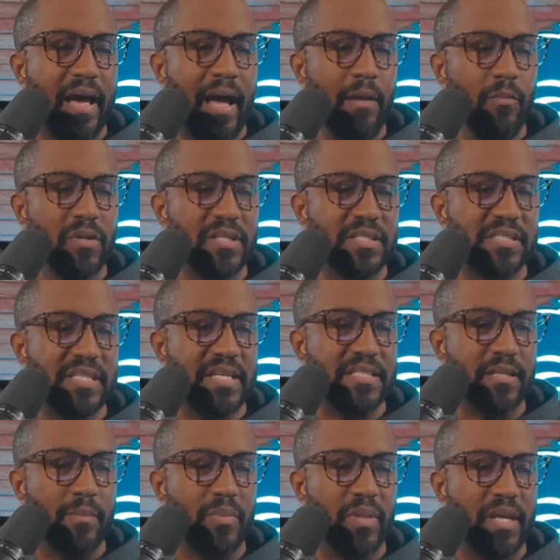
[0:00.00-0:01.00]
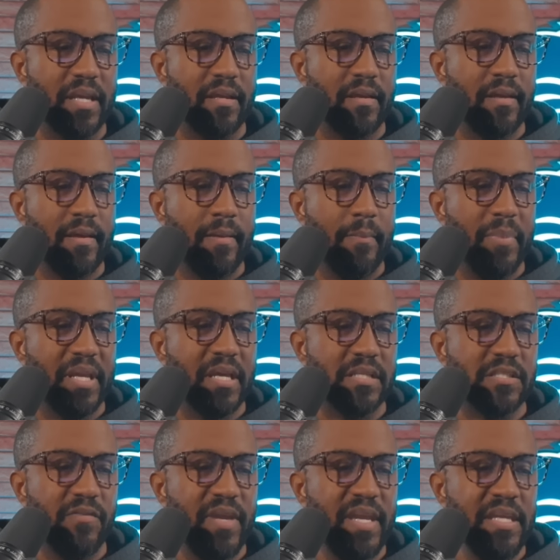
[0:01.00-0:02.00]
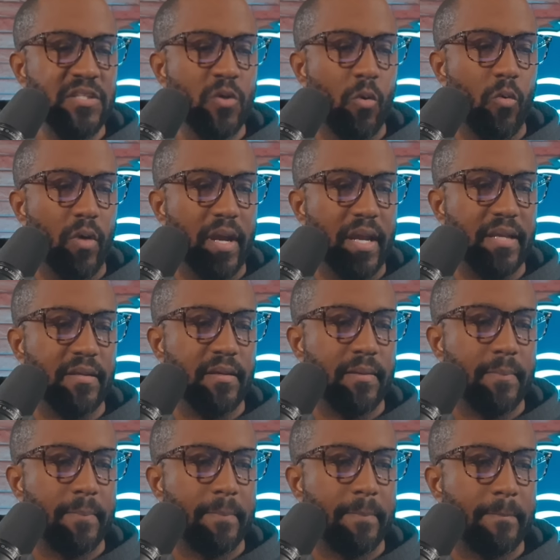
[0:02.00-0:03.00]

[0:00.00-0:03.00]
I want to see something because if he's on,